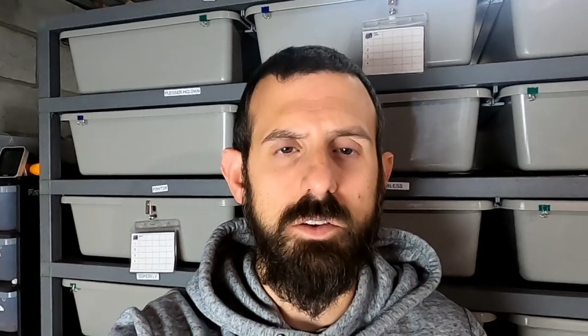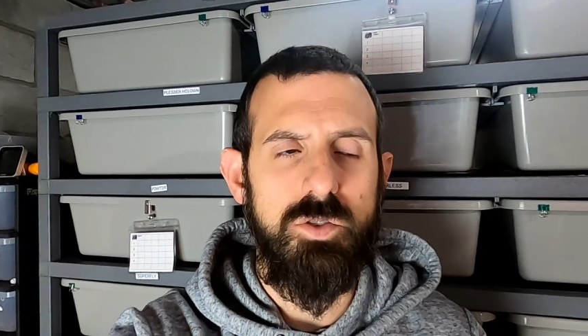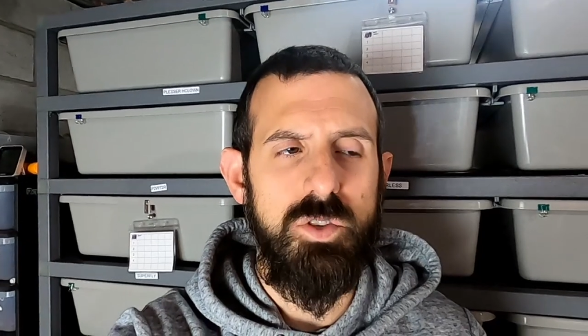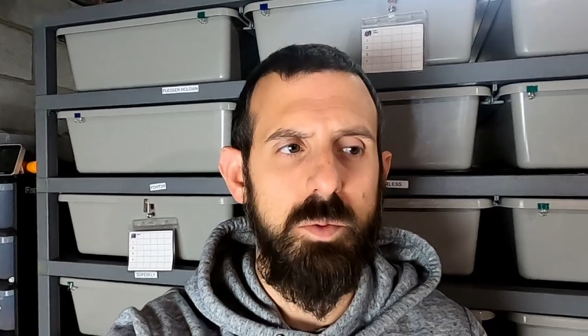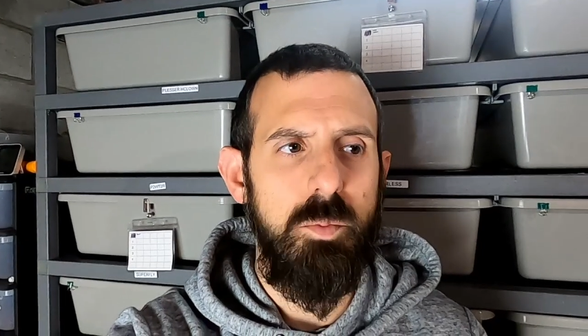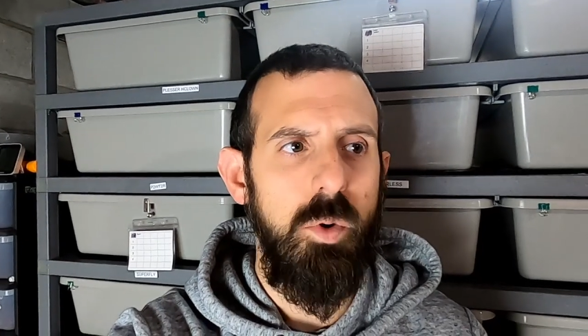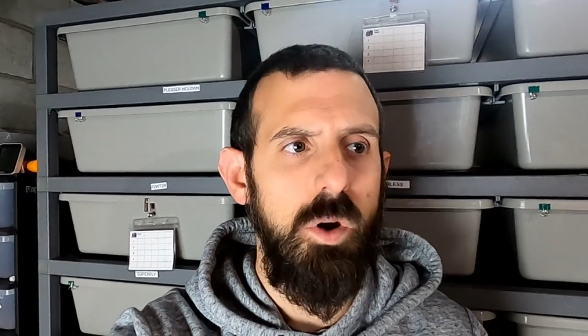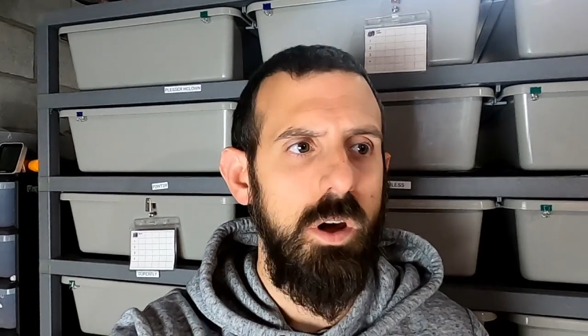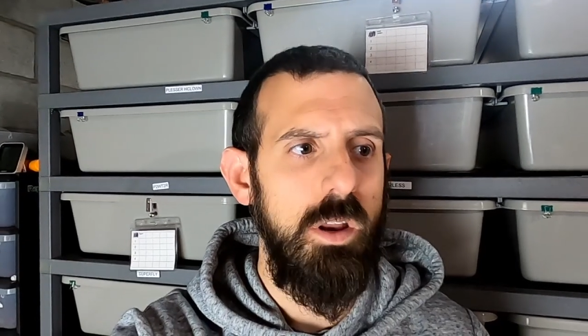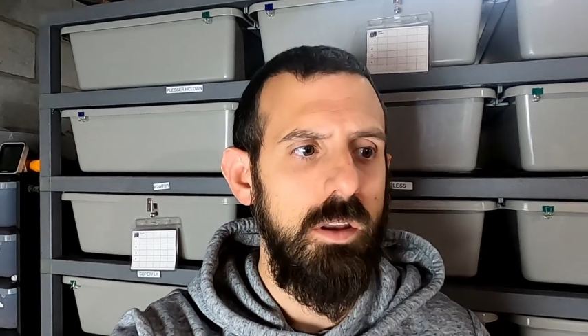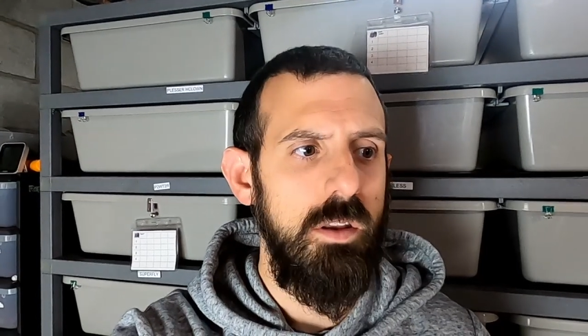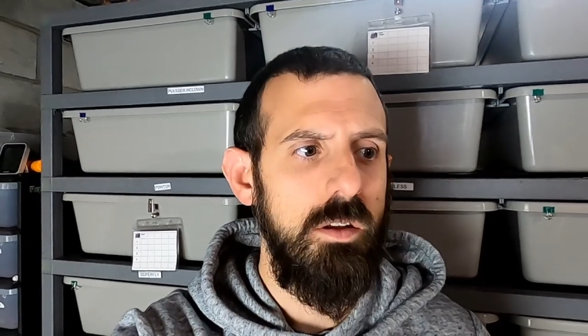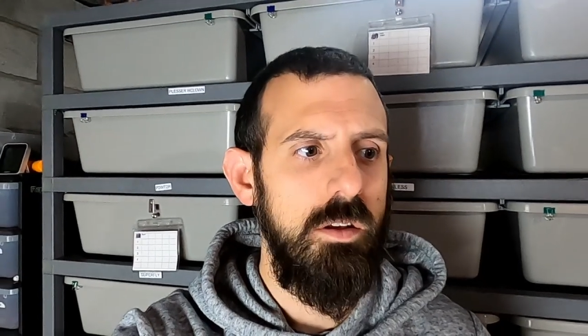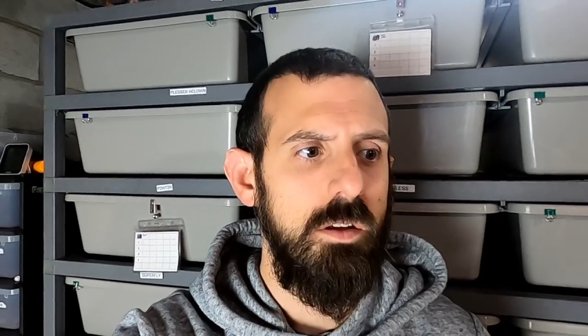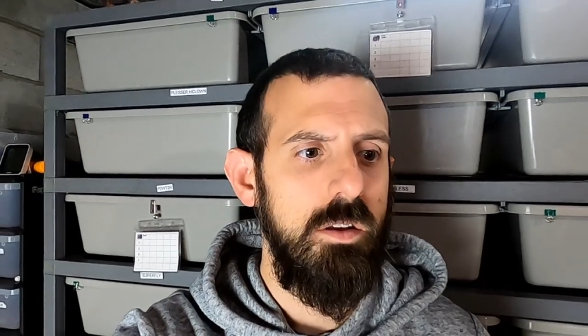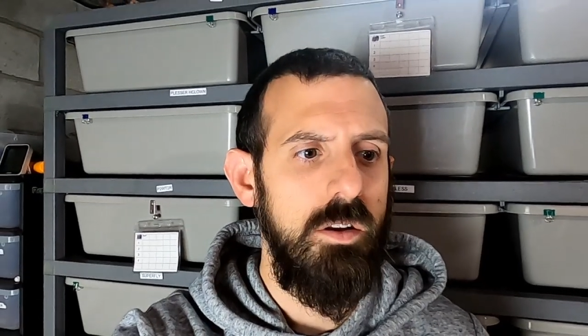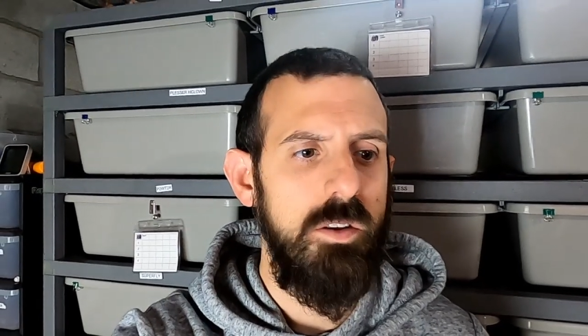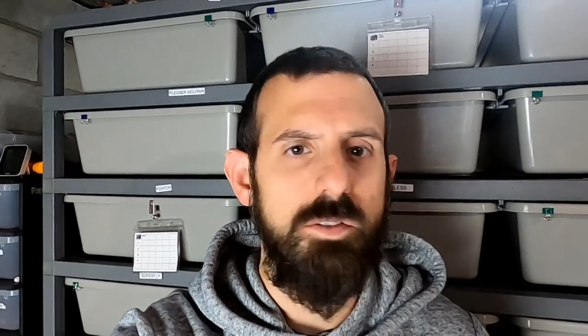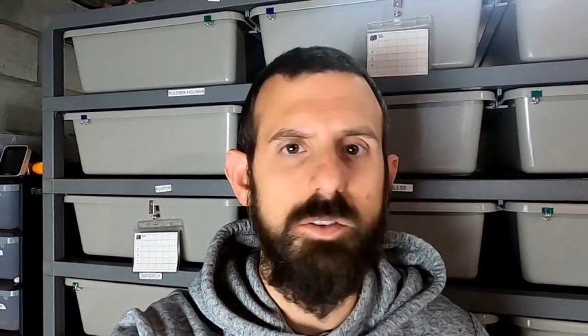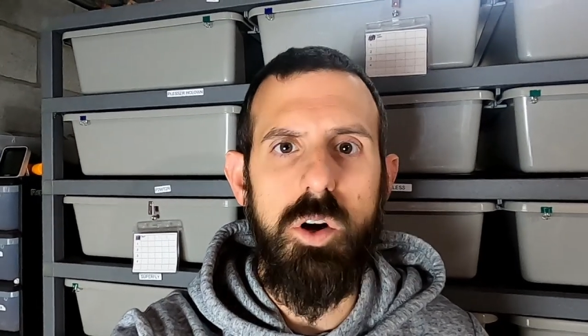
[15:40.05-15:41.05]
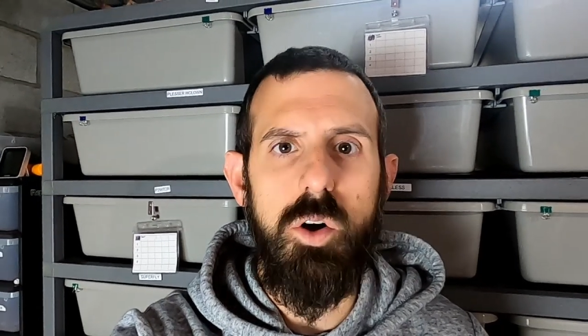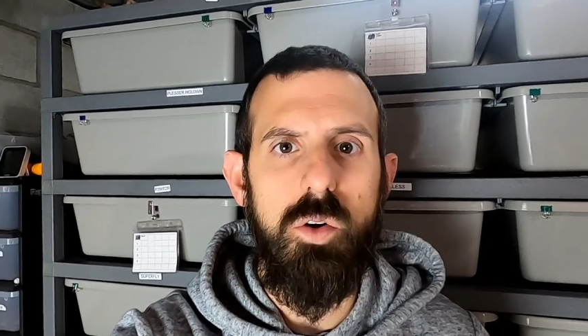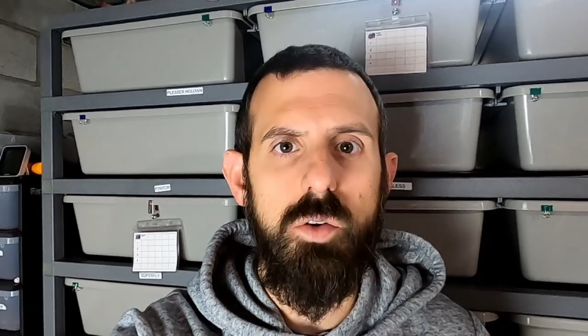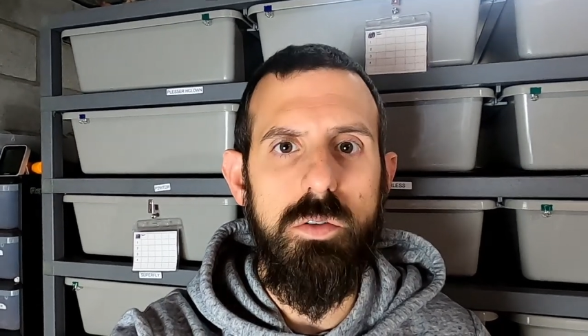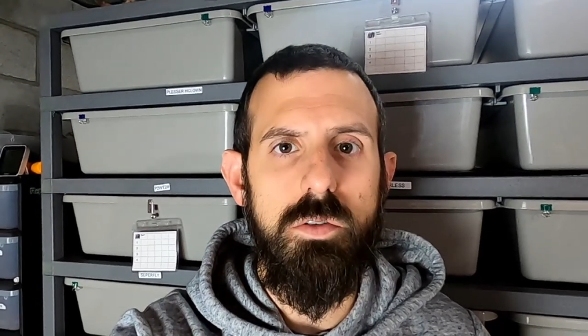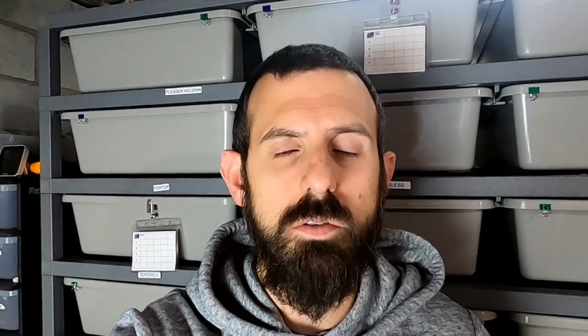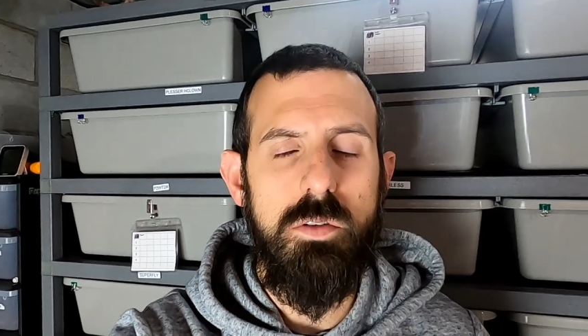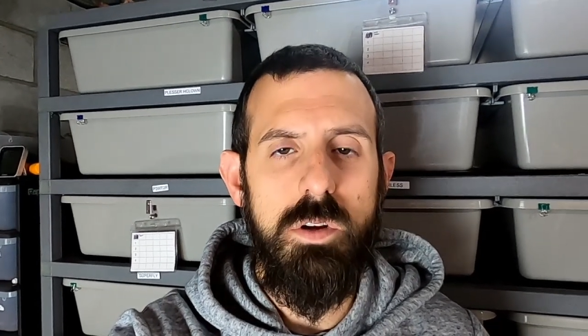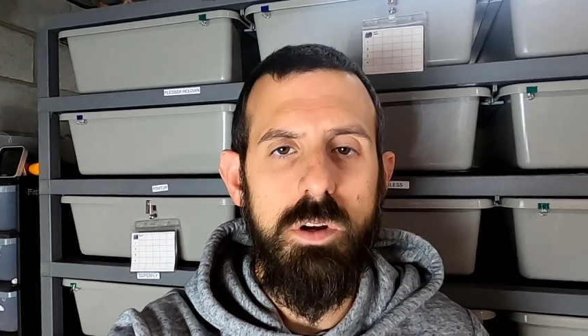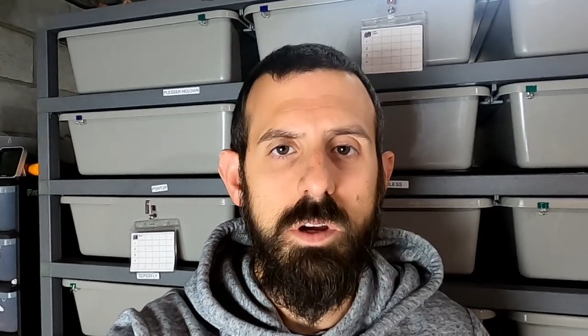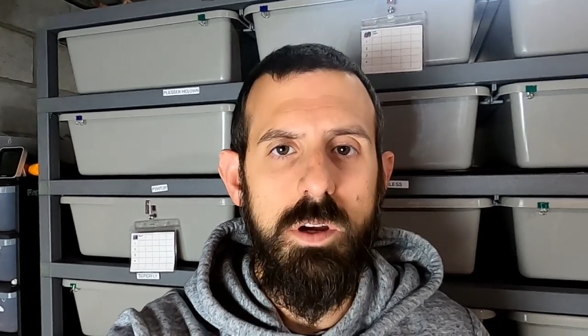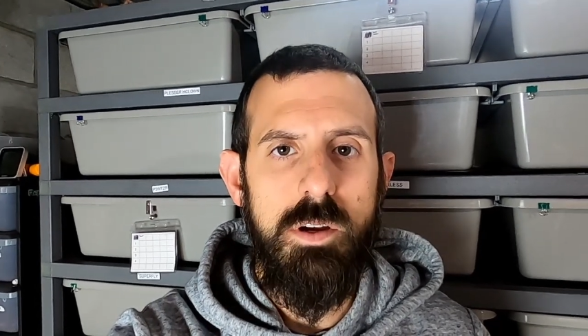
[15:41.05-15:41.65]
she bought an adult